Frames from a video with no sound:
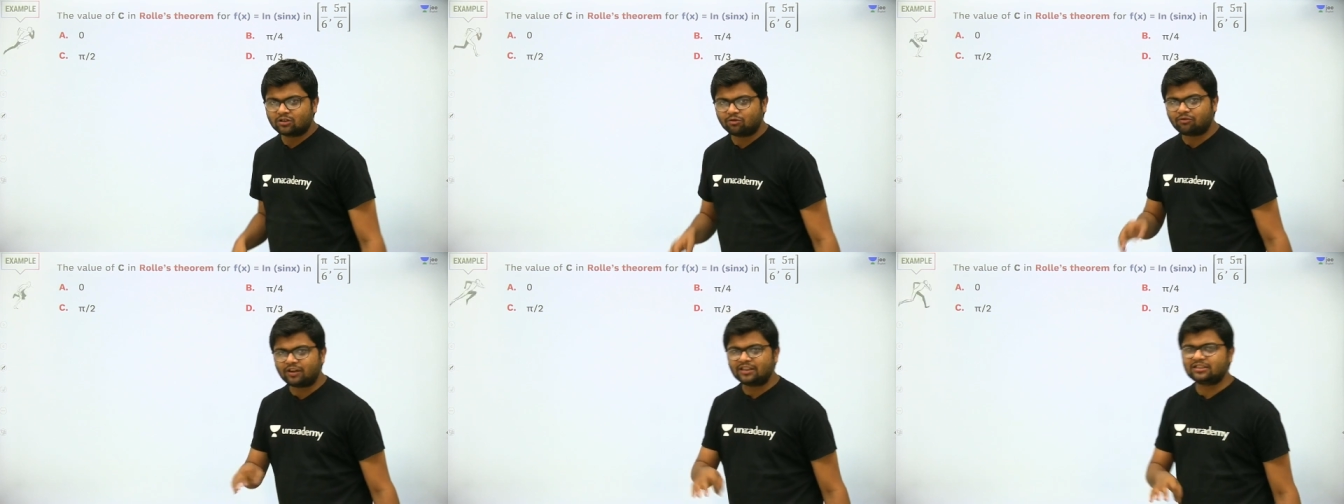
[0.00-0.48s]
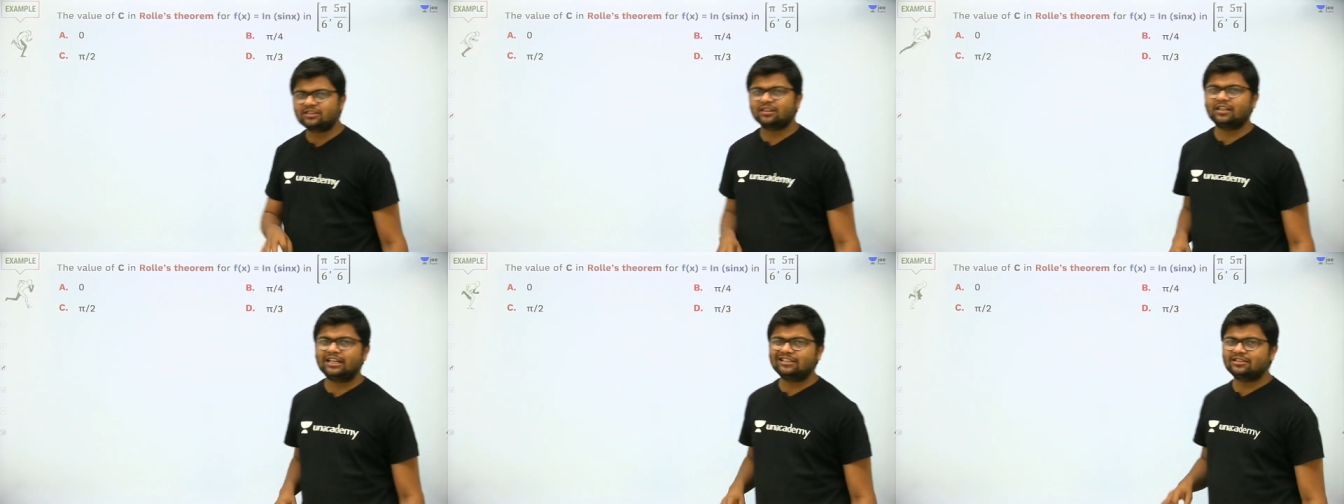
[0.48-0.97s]
So
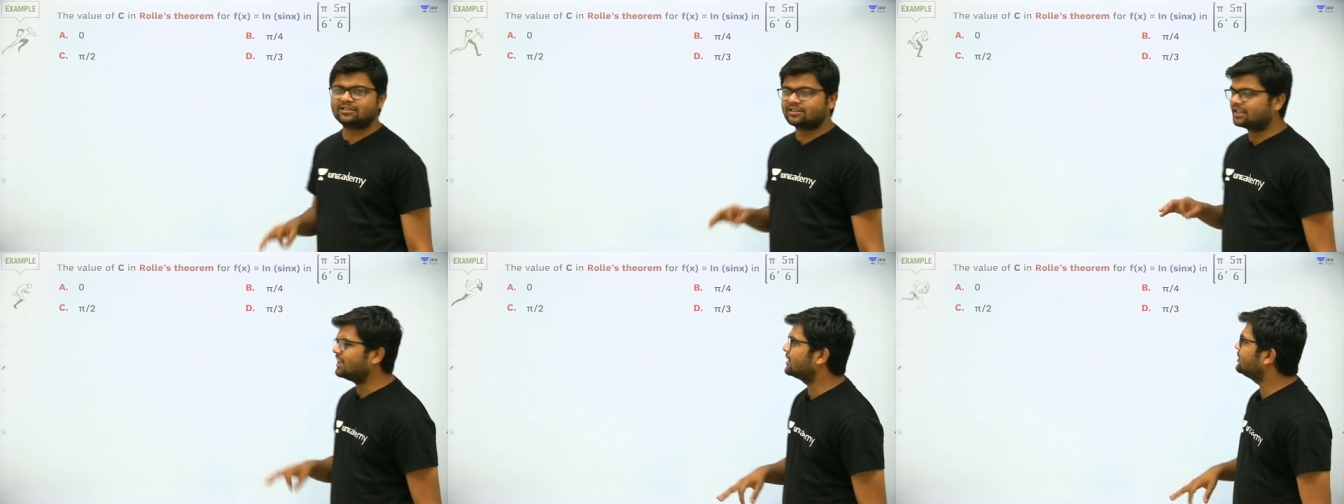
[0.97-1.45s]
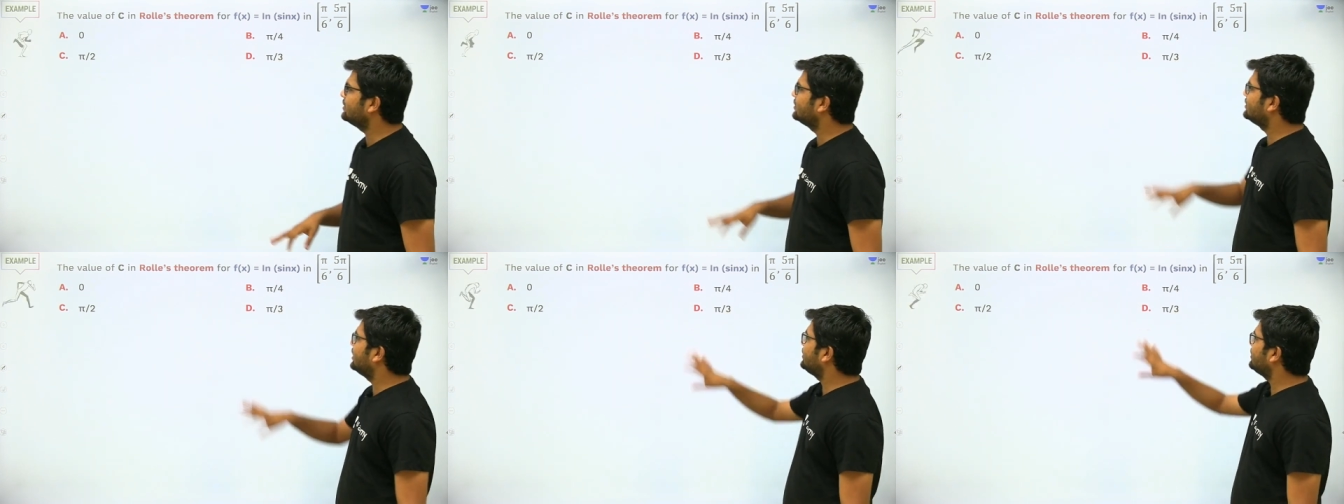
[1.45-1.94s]
first let's check
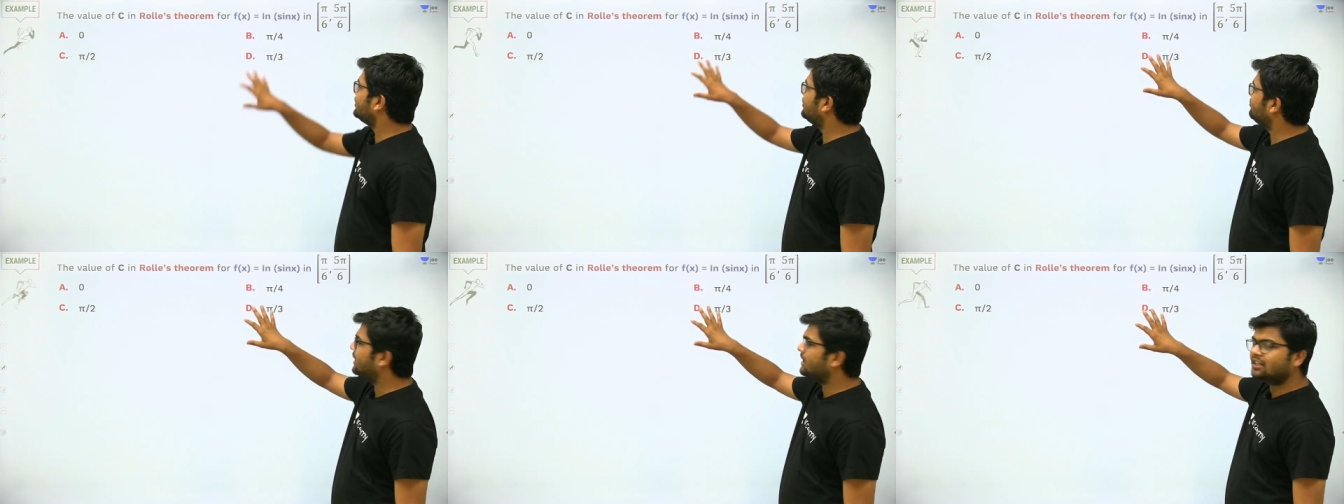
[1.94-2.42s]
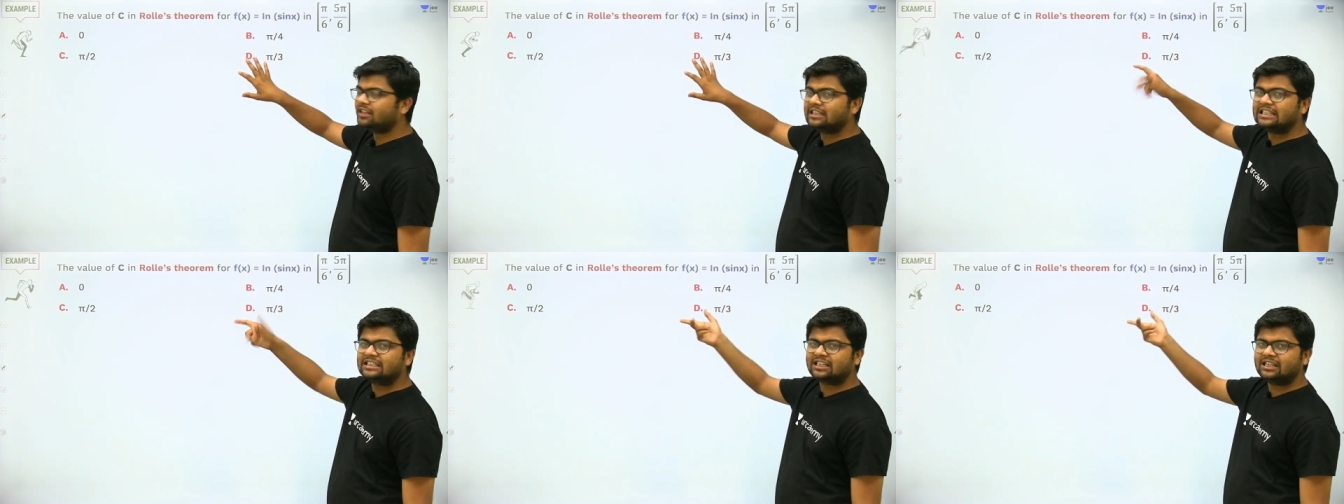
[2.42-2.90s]
that whether
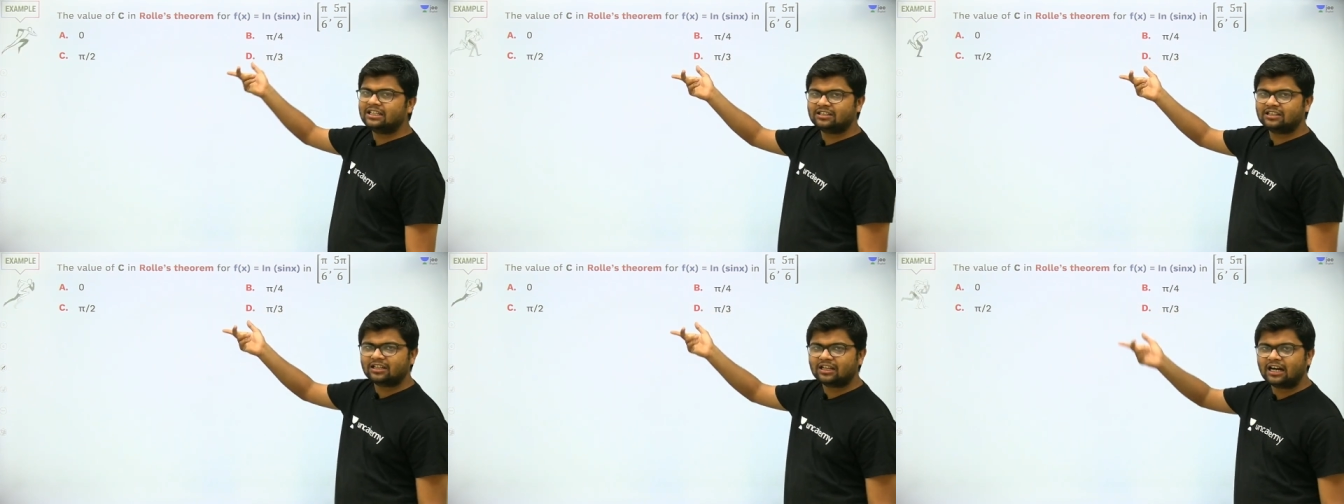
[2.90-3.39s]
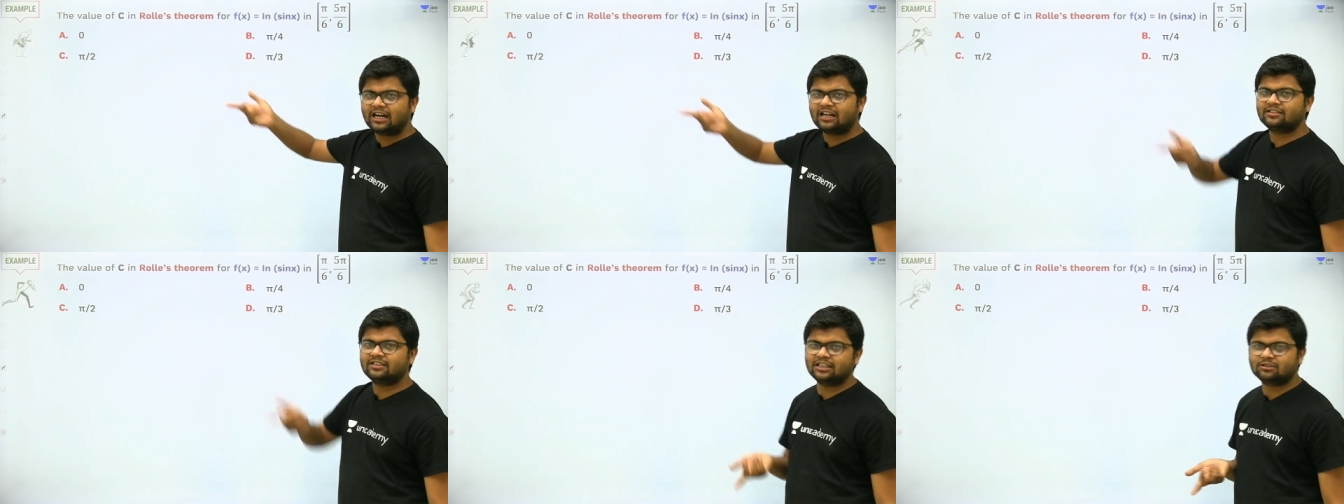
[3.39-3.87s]
these conditions
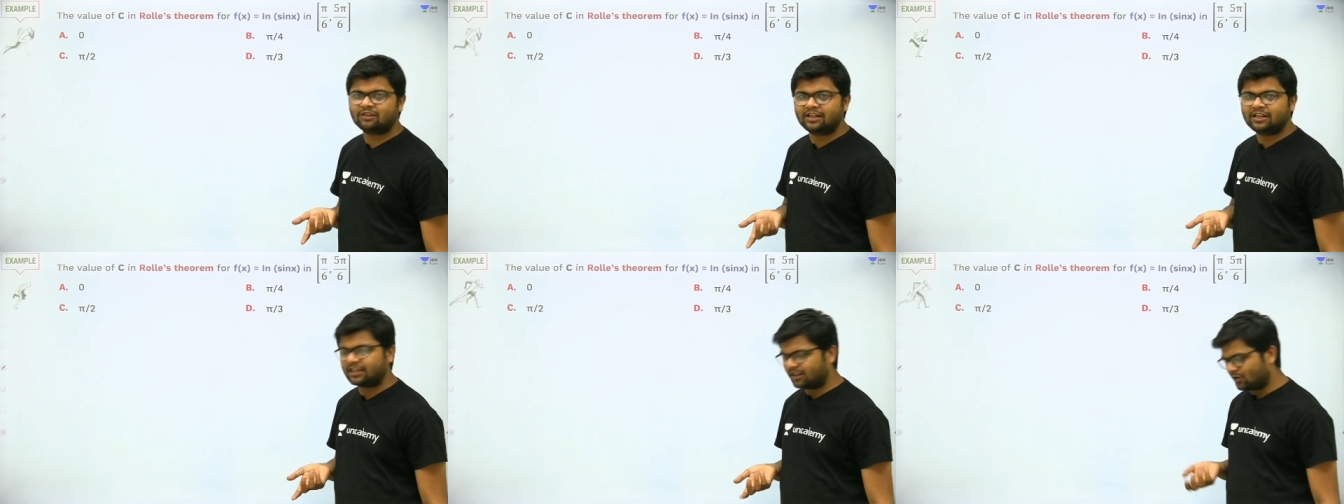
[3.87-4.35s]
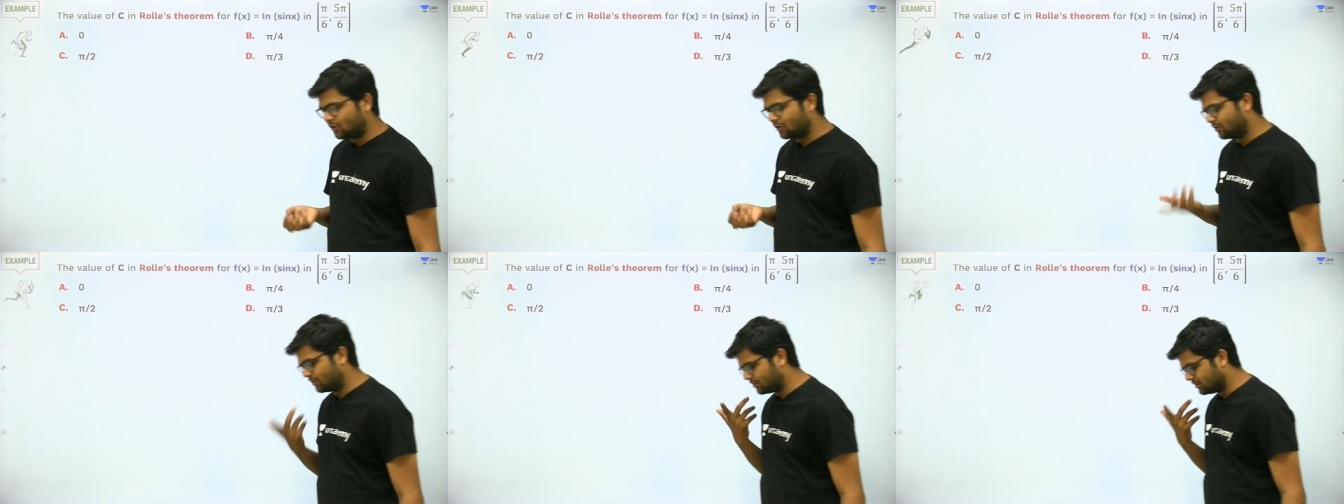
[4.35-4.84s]
are satisfied here or
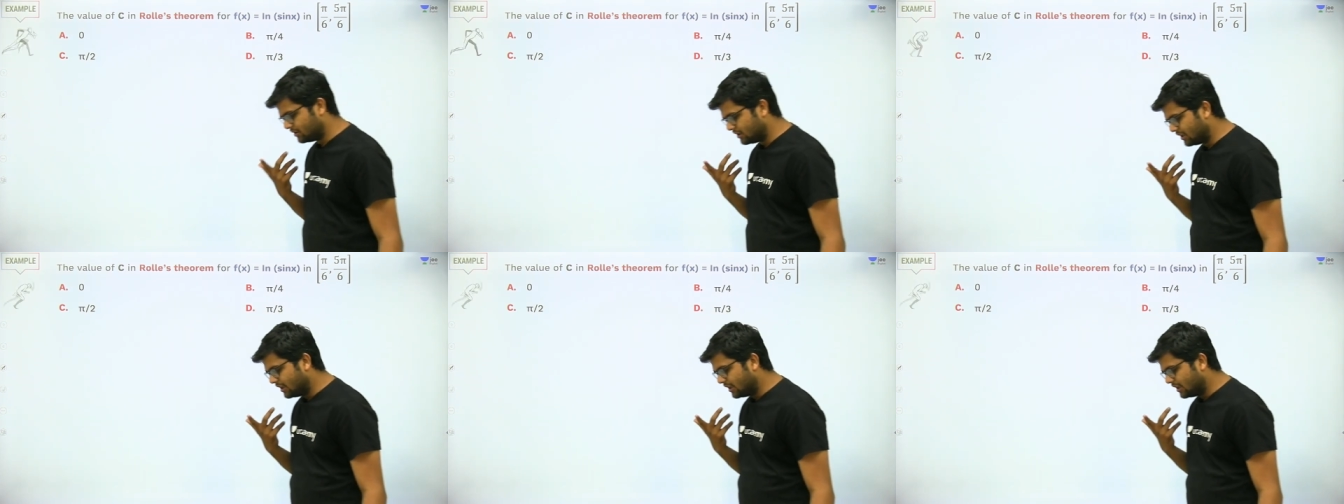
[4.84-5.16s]
not.